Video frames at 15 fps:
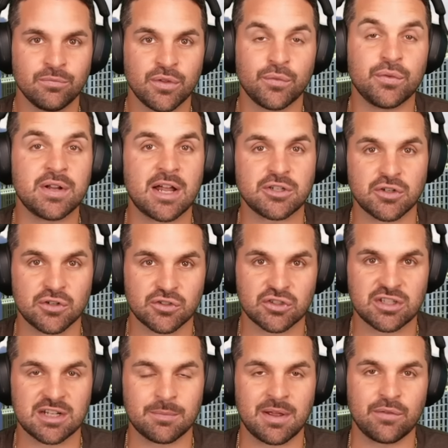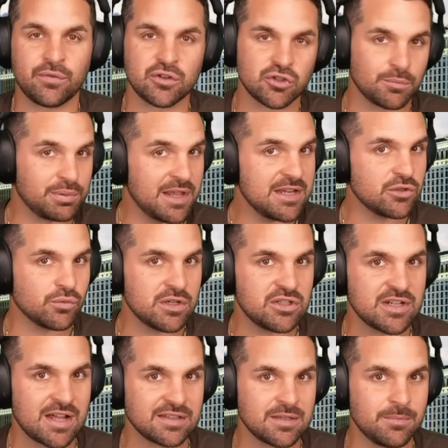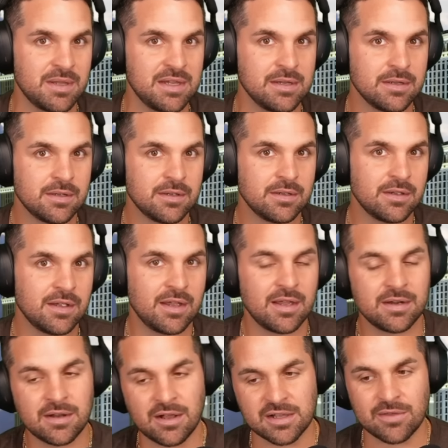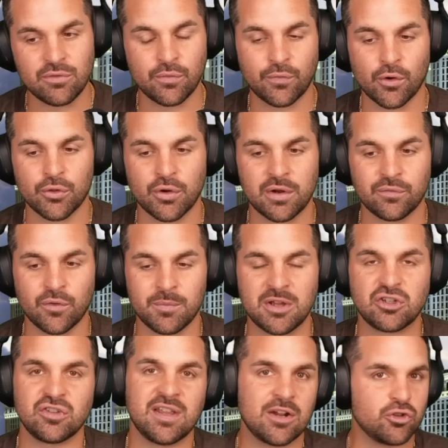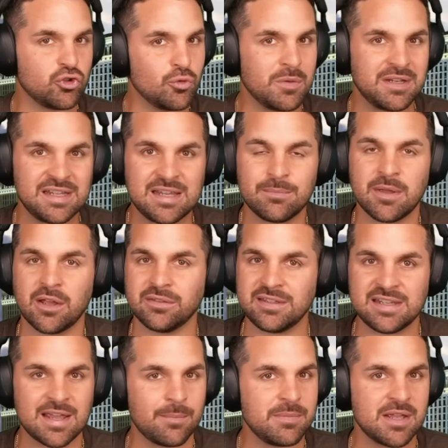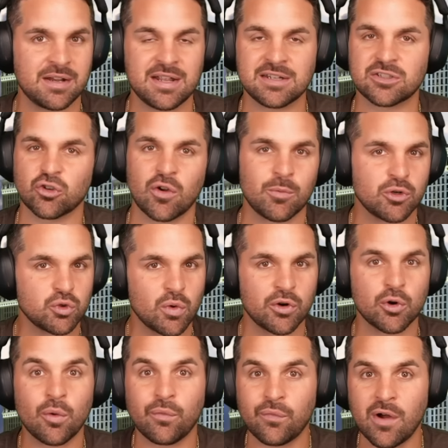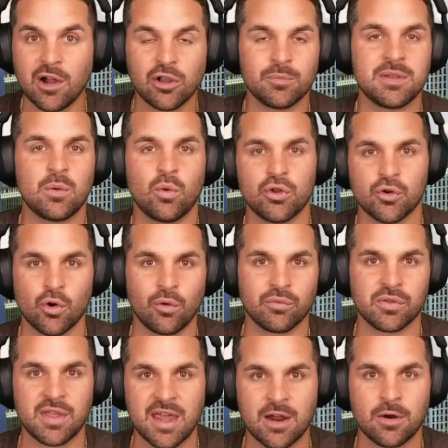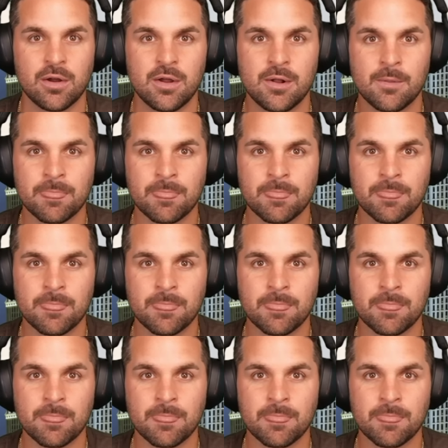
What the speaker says: If you guys are interested in my official plays, reach out to me. And I'll give you further information there. Shoot me an email, DM me on Instagram or Twitter. Go follow me while you're over there.